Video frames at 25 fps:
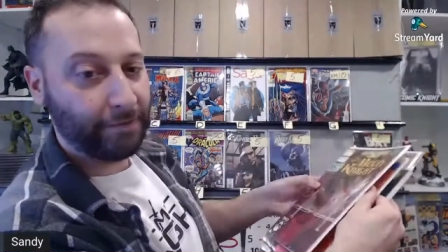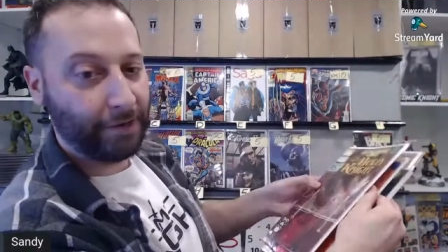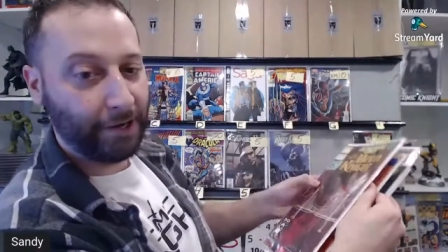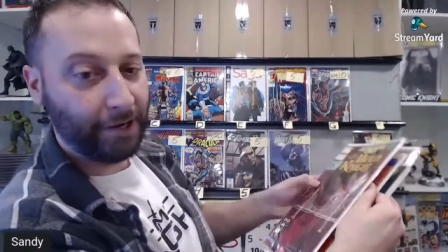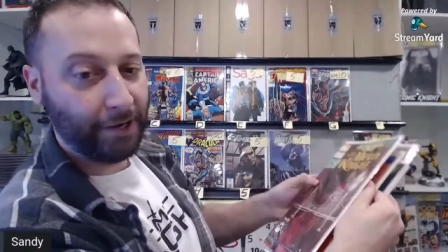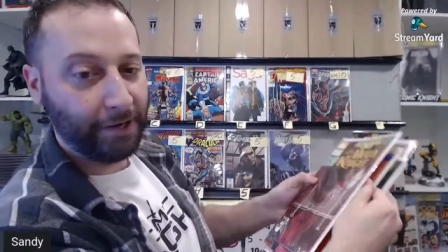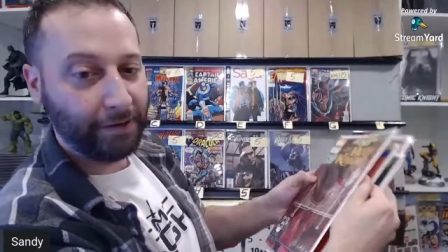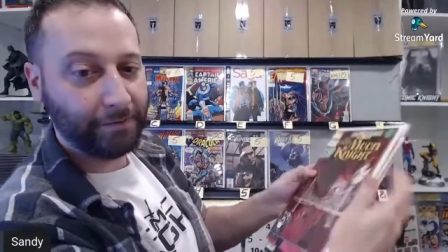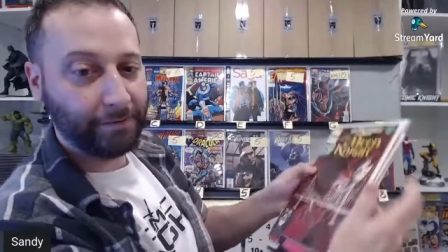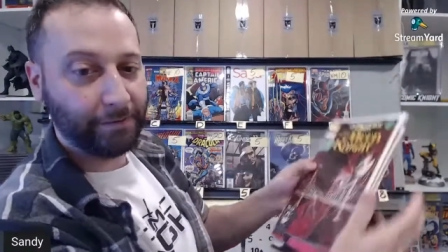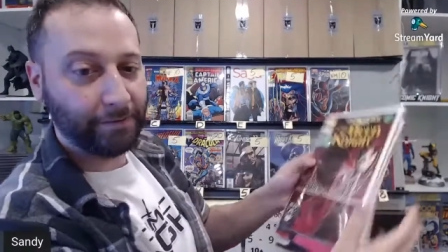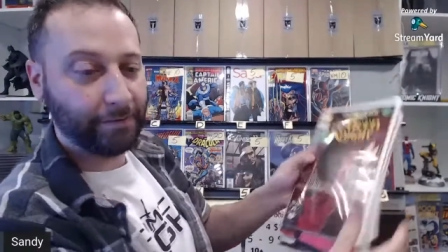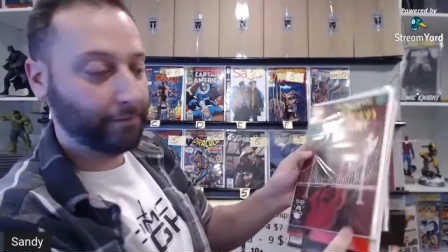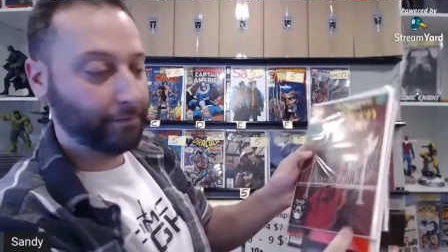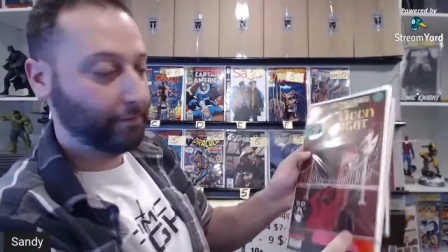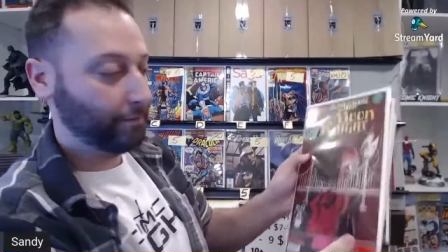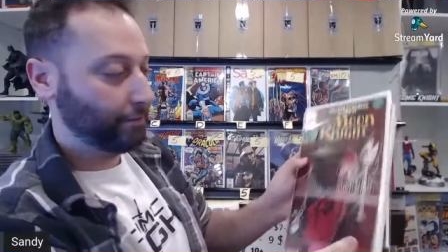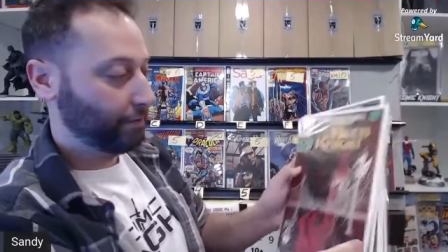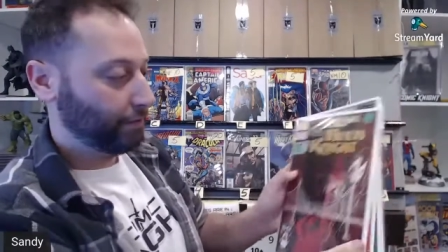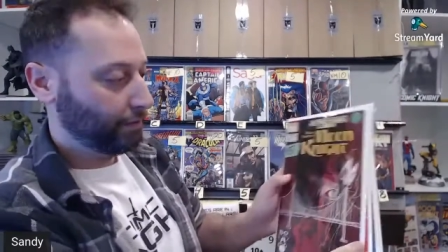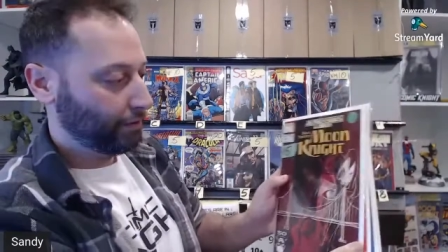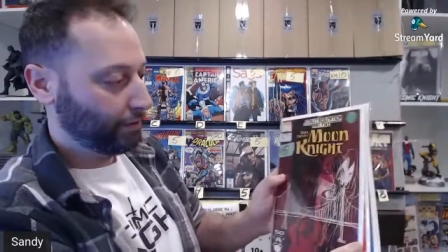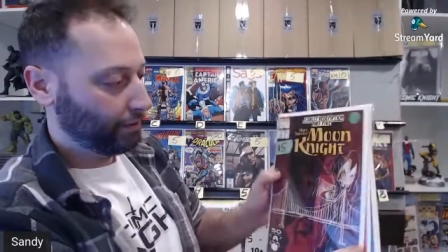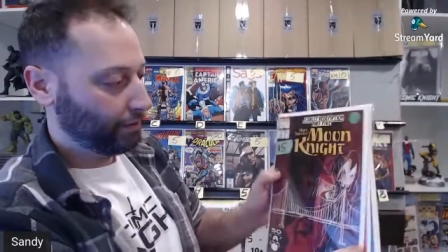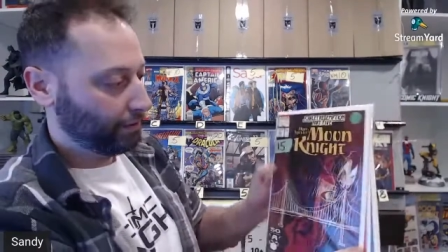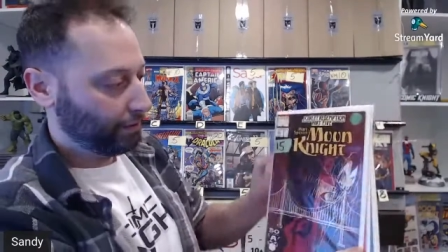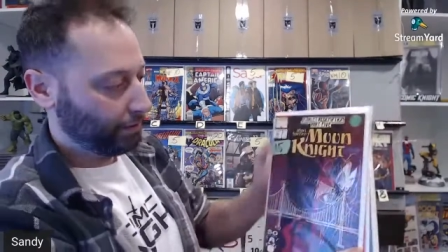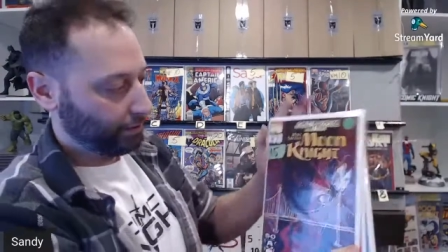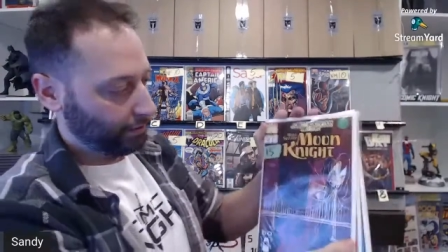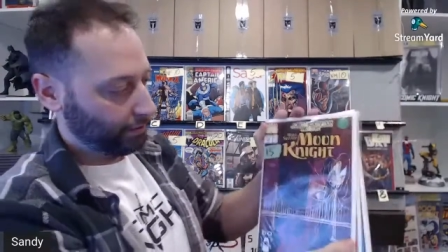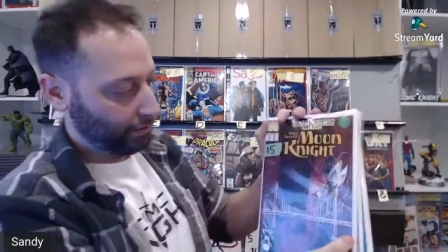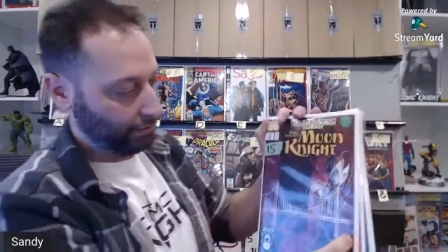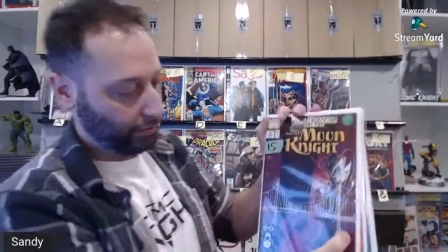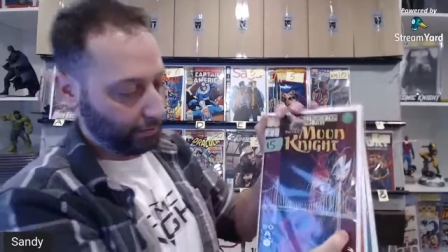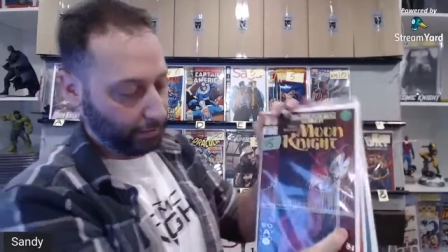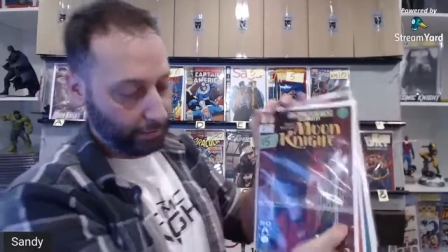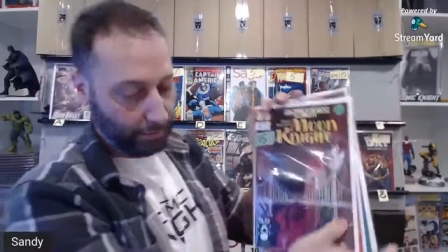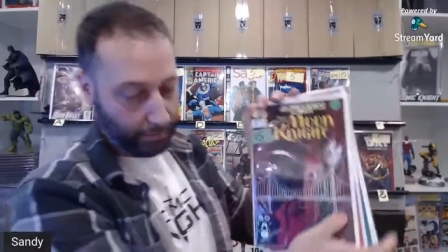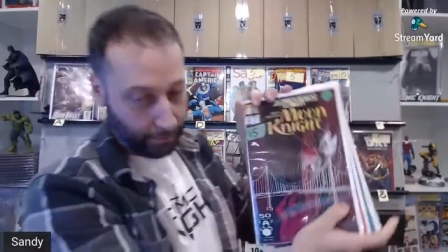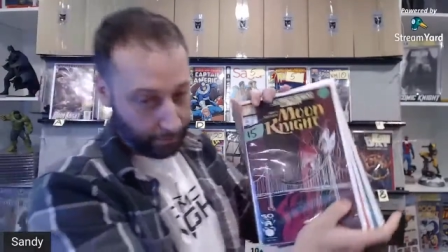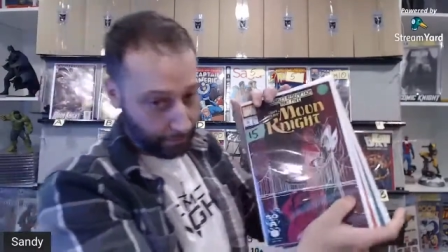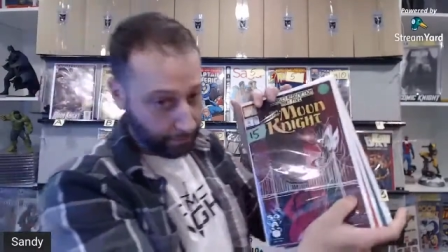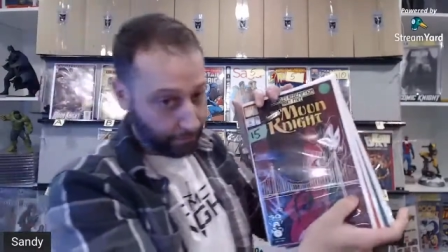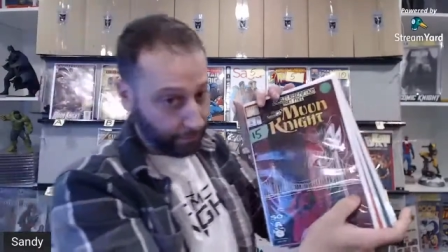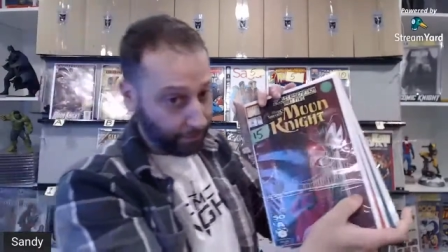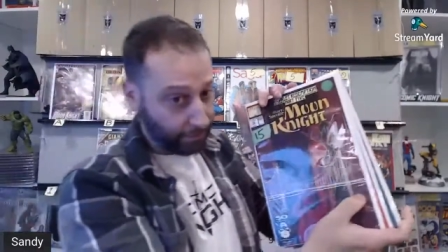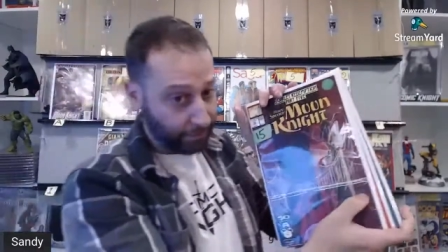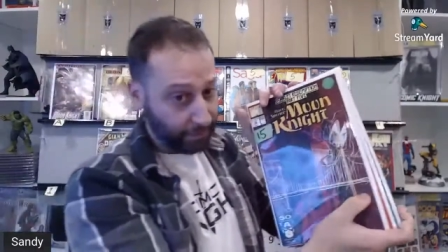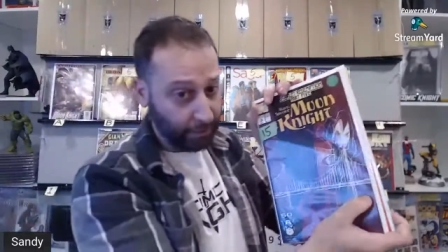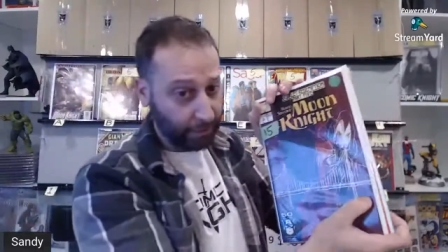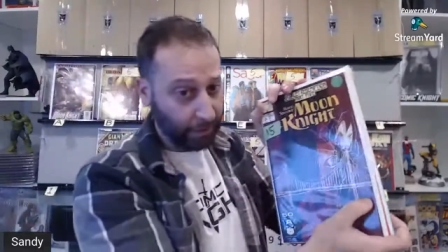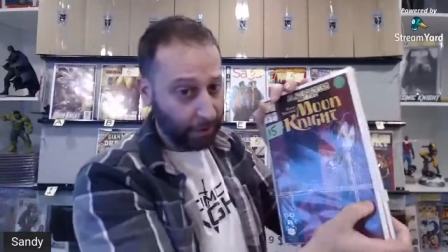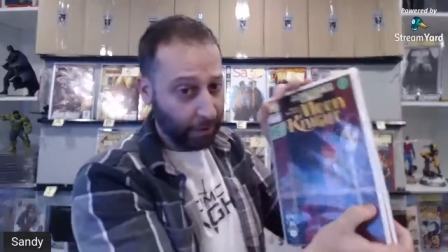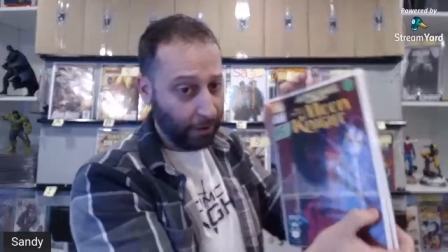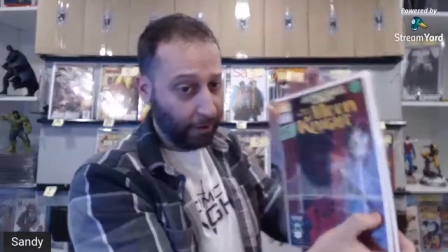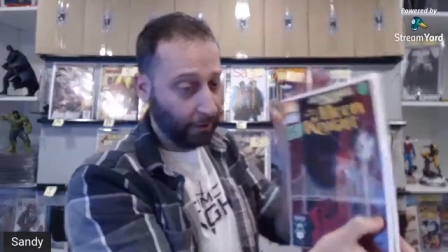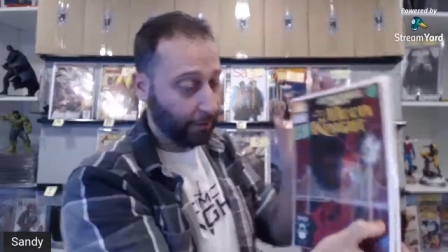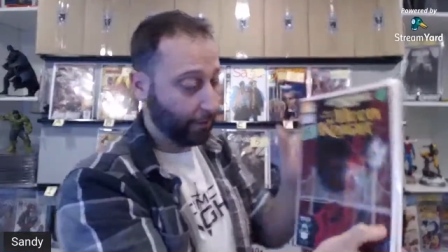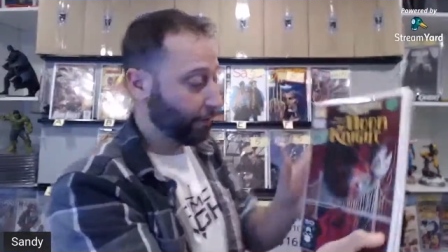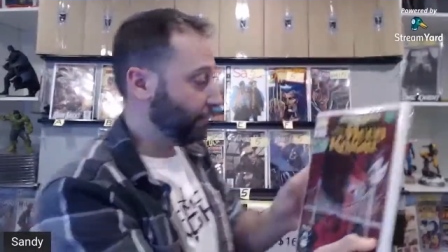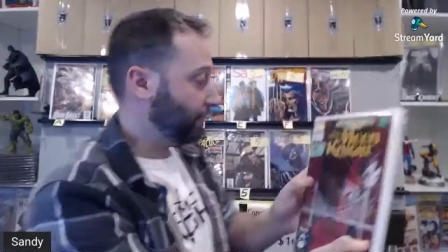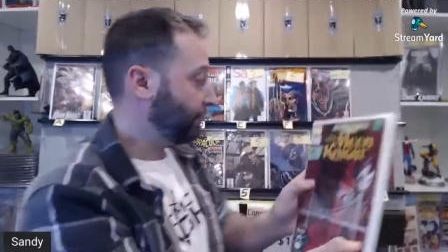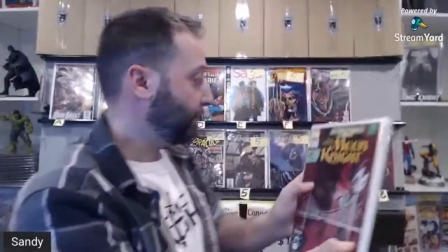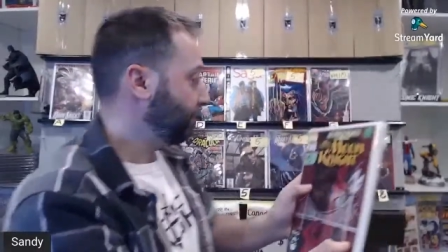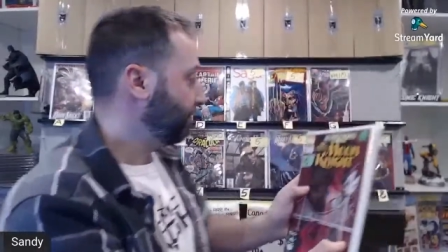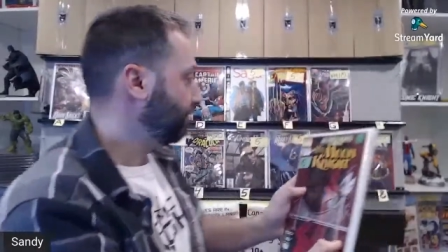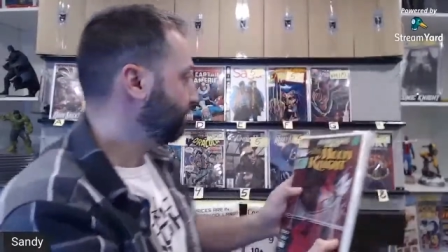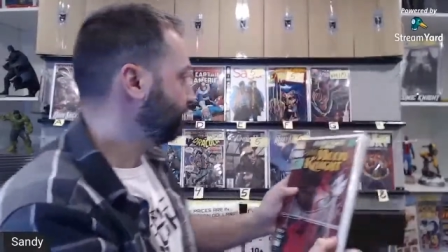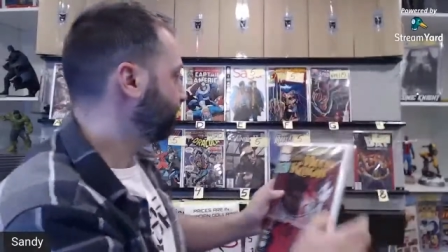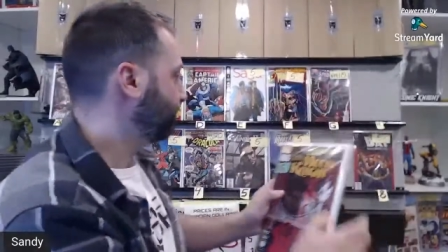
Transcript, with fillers: five. Okay, I need fifteen dollars.